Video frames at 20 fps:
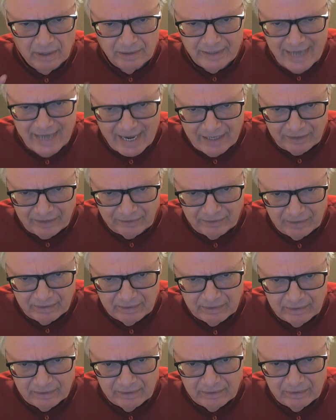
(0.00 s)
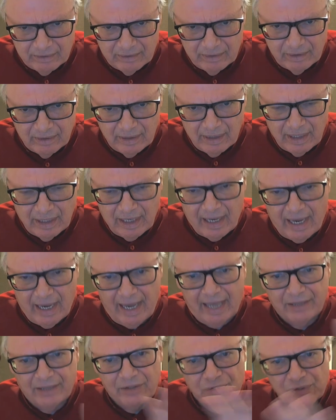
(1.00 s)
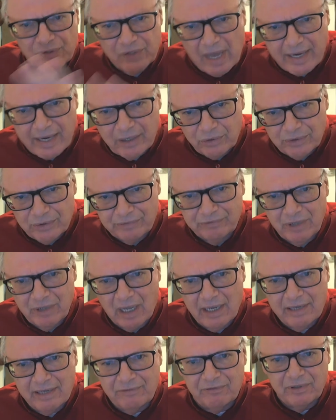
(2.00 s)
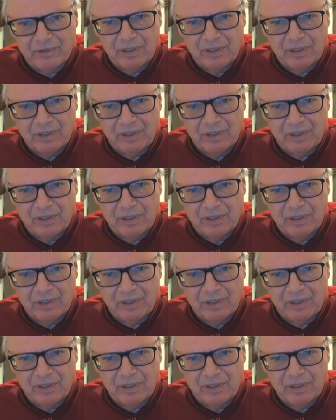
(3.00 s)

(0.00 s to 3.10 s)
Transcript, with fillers: death and the cycle of life